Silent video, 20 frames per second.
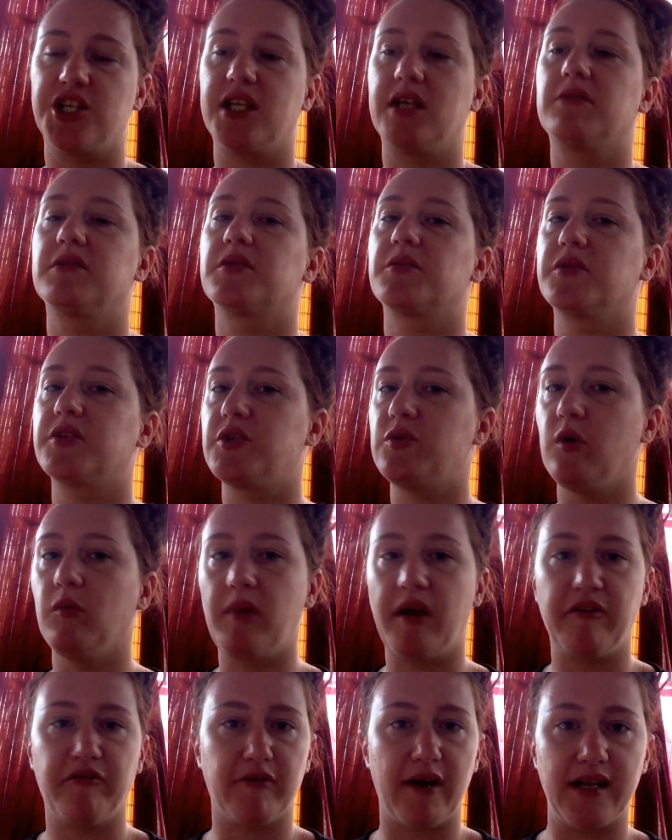I was with two of
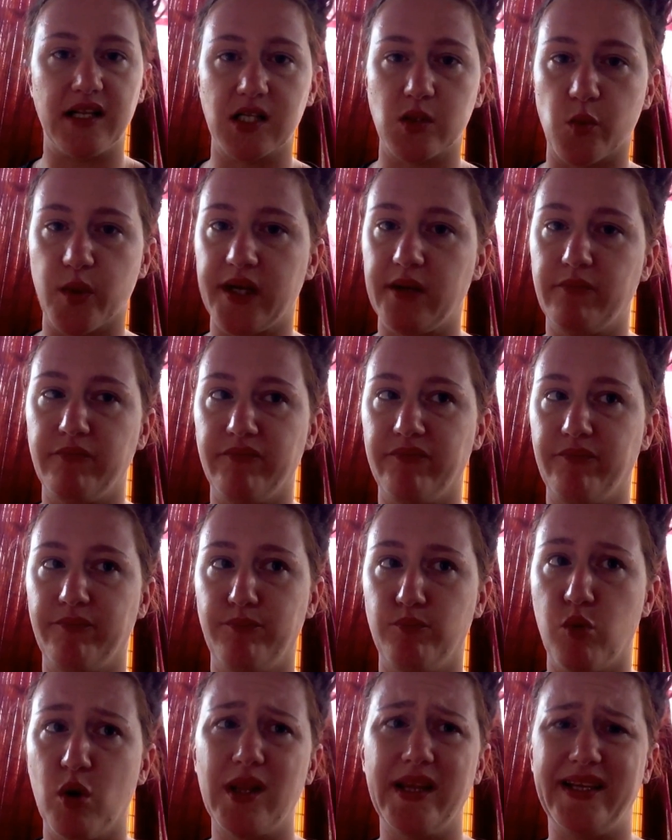my friends. We
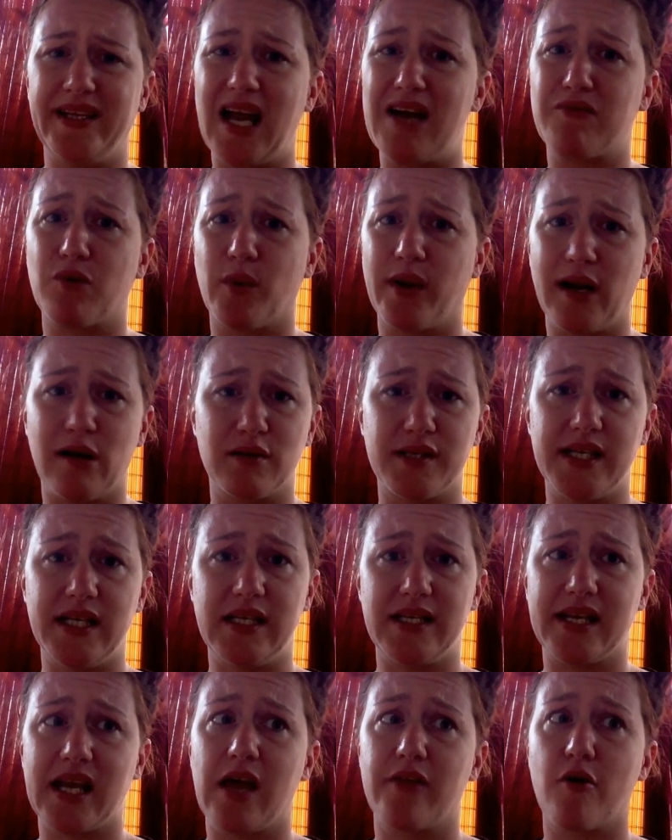really never went out to eat
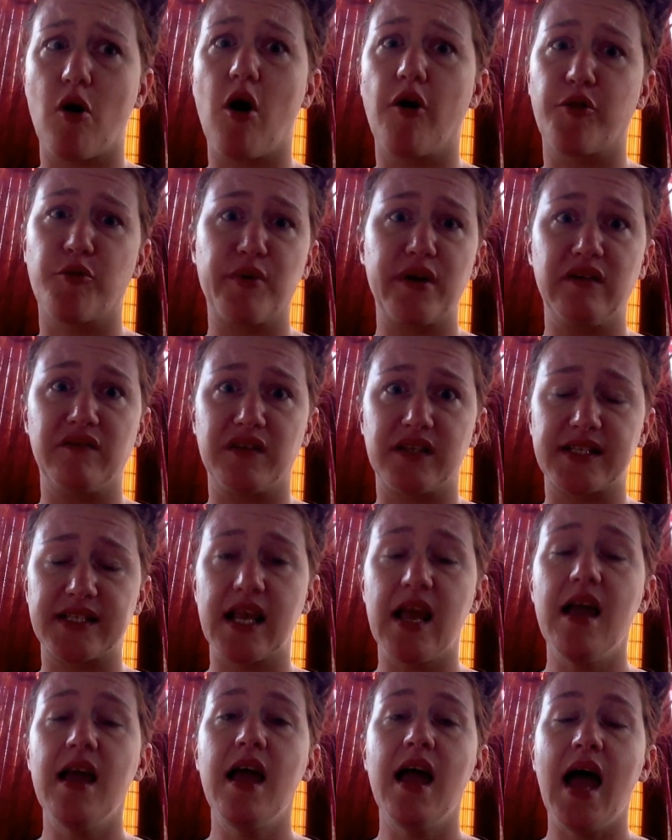together, all three of us
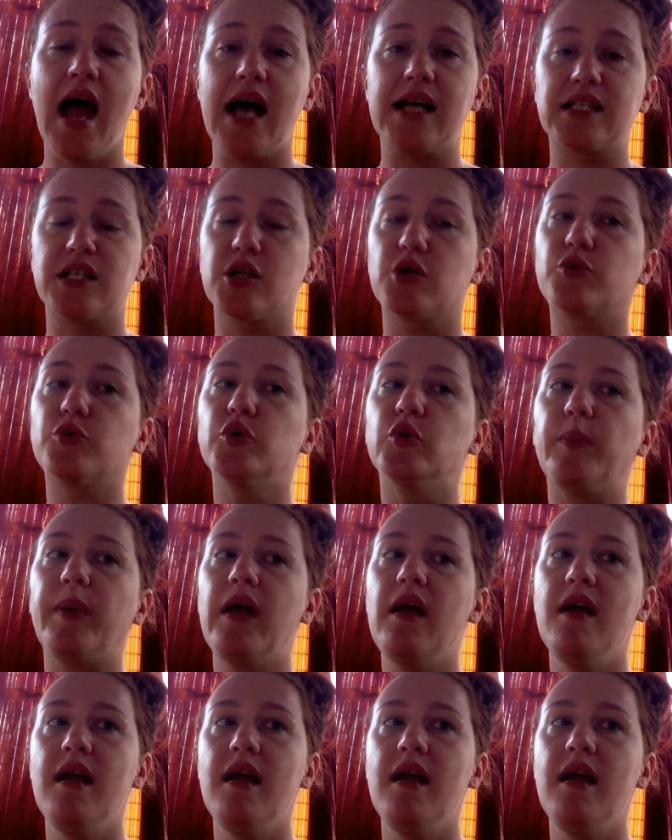as a group.